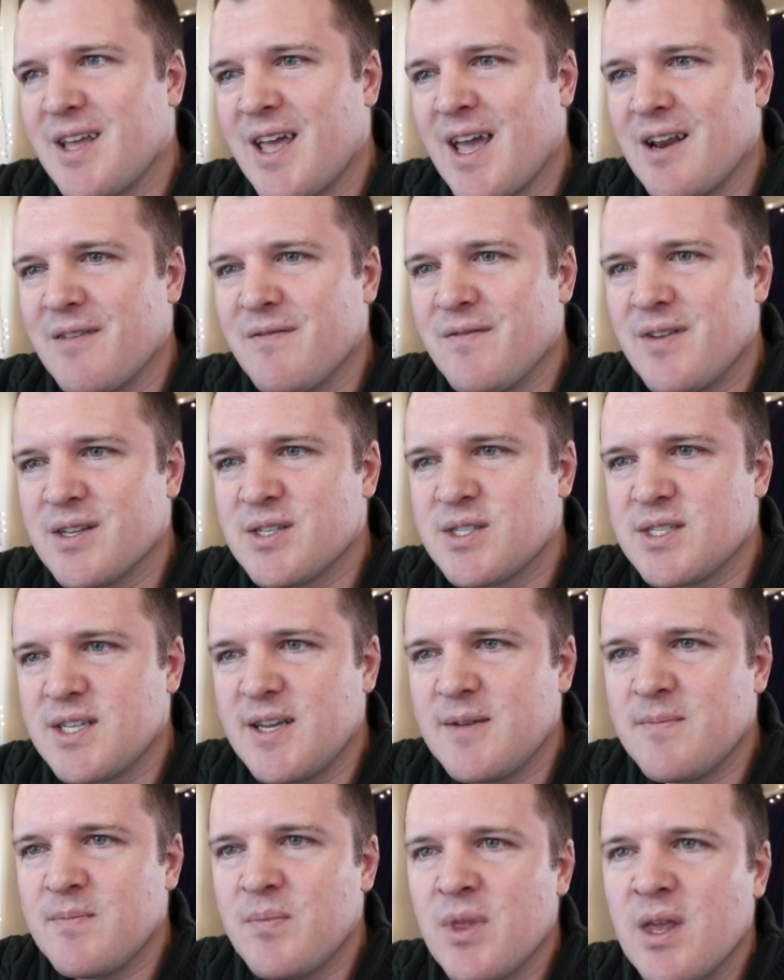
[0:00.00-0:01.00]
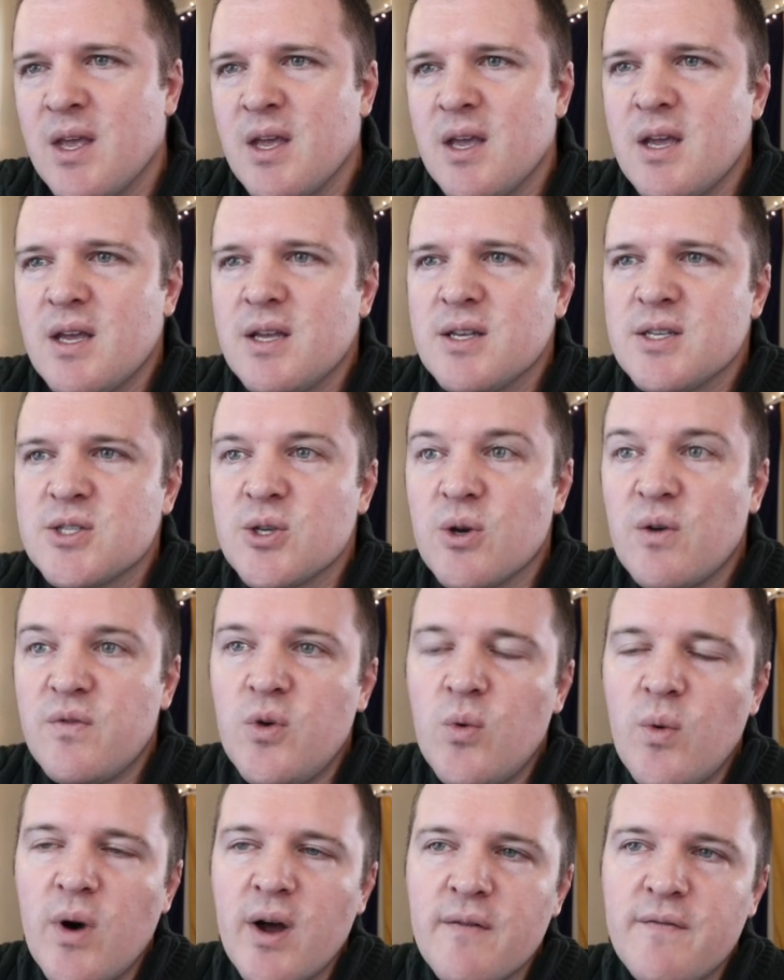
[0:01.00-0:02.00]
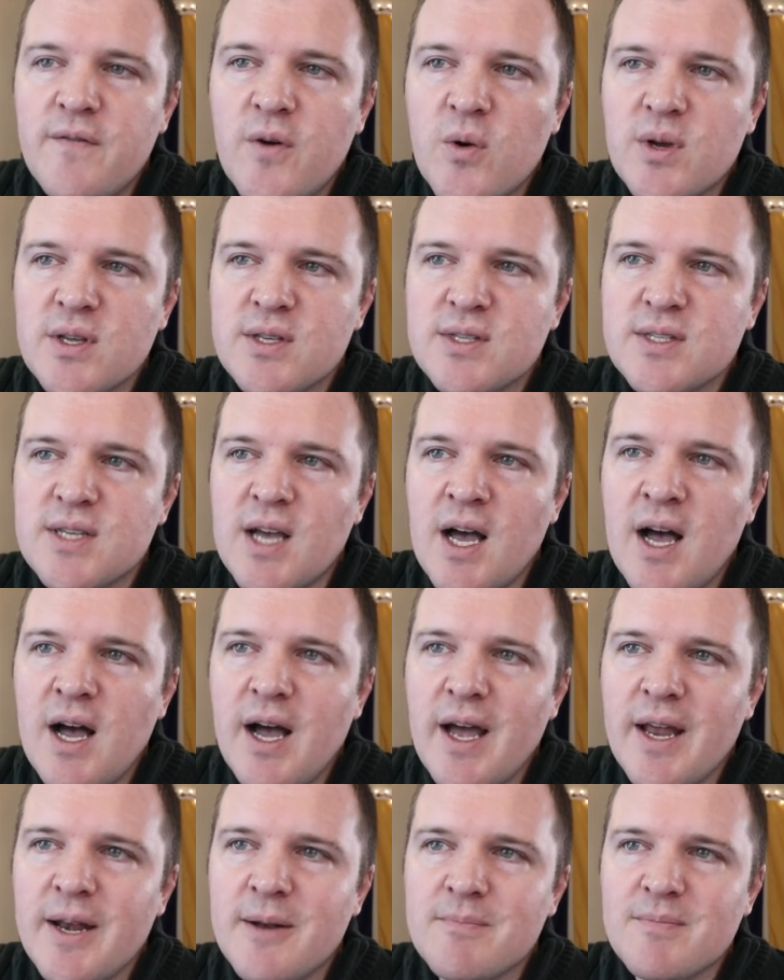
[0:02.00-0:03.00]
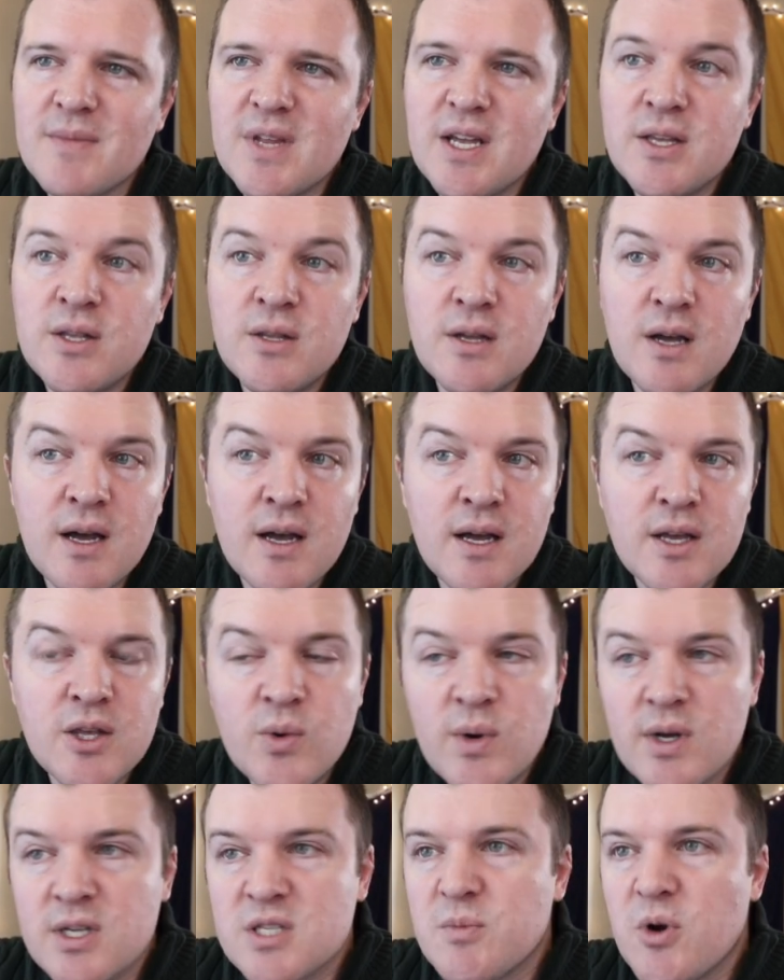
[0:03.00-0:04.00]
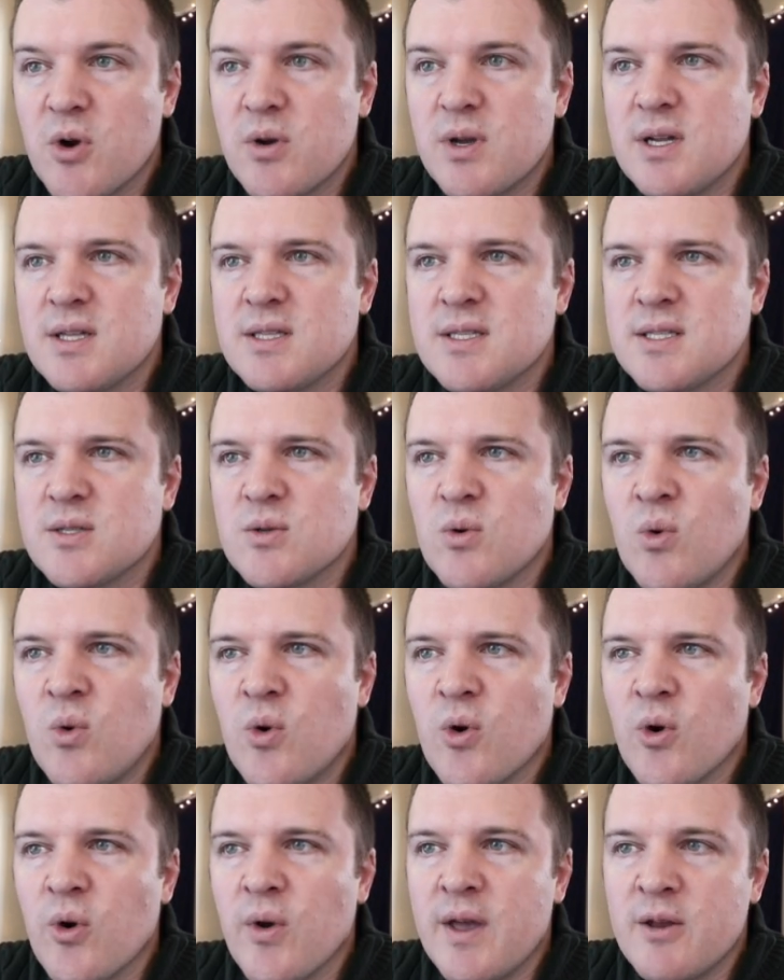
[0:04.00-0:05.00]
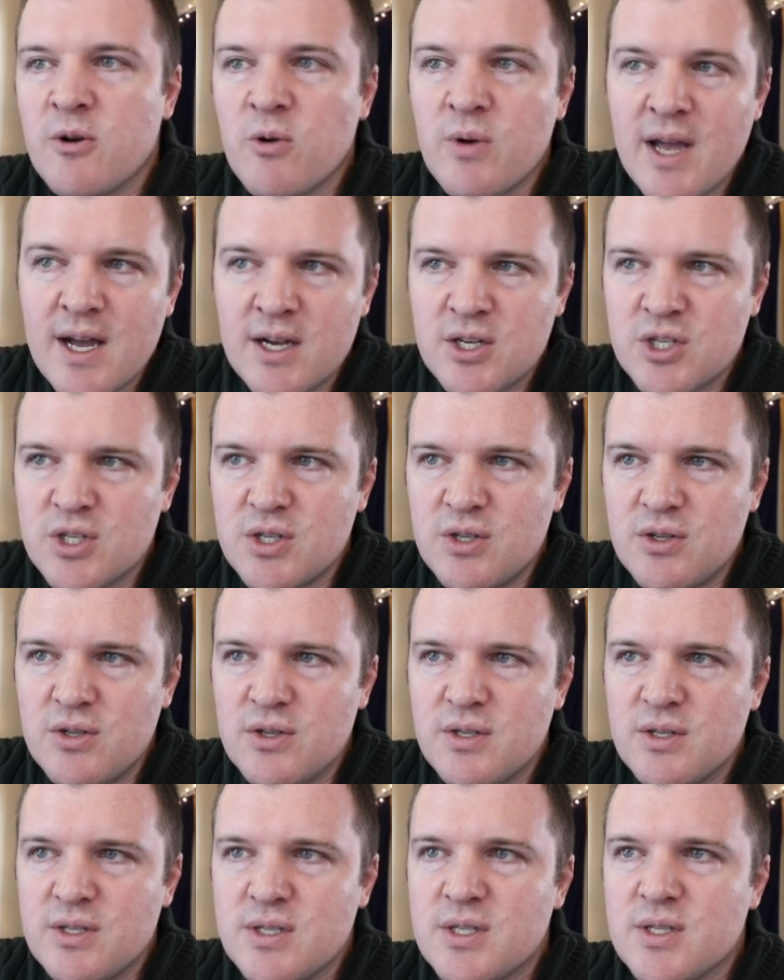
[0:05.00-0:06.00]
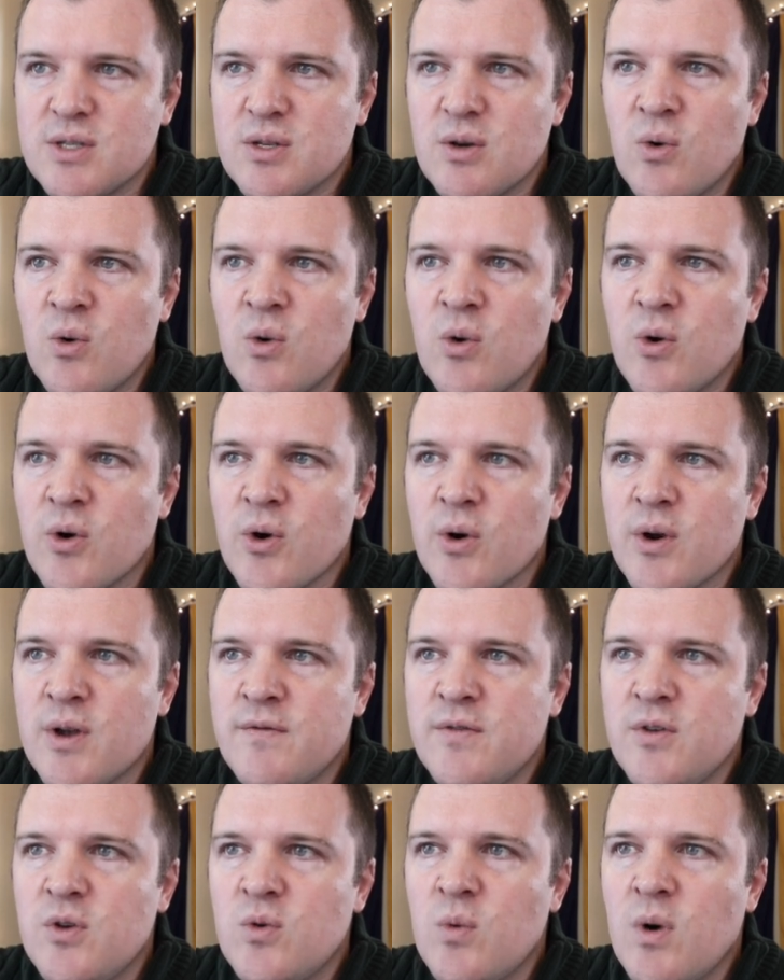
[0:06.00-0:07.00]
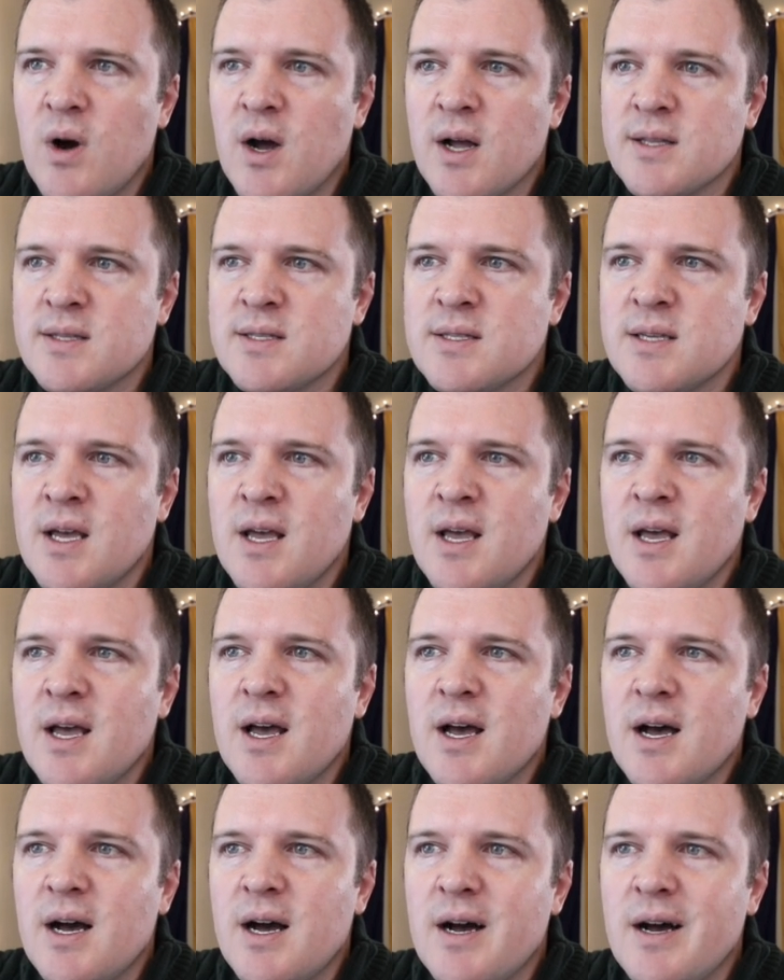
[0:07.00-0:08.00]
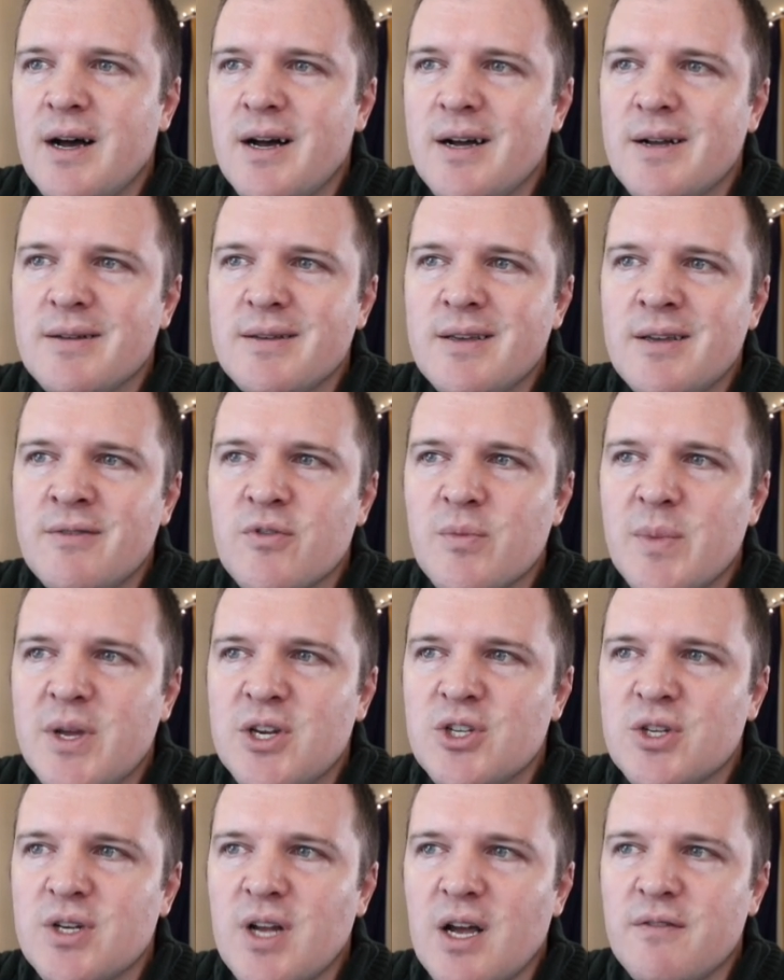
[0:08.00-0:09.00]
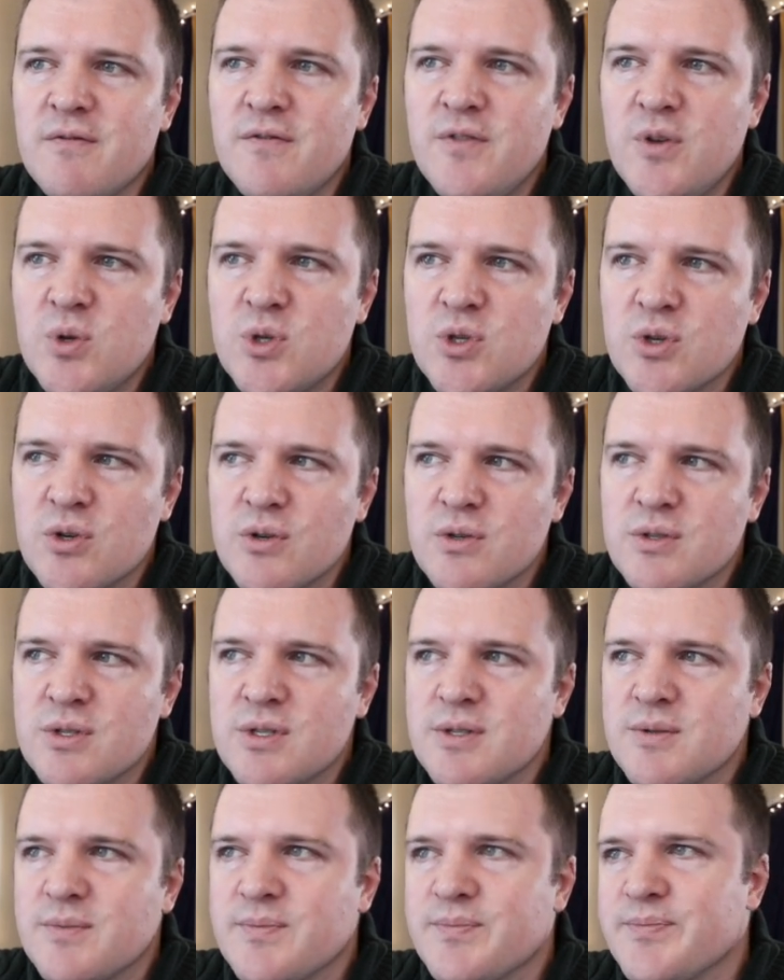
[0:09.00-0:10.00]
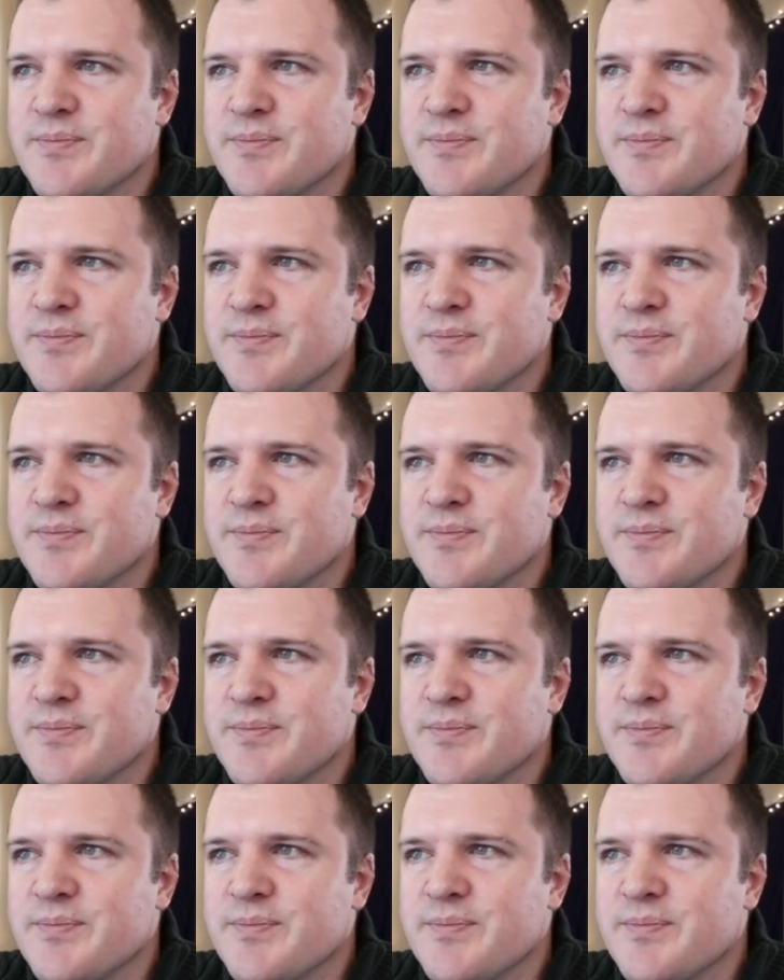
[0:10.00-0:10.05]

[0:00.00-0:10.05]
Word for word: and investing. So if you want to focus on uh, U S markets or internationals, or if you want uh, information on futures,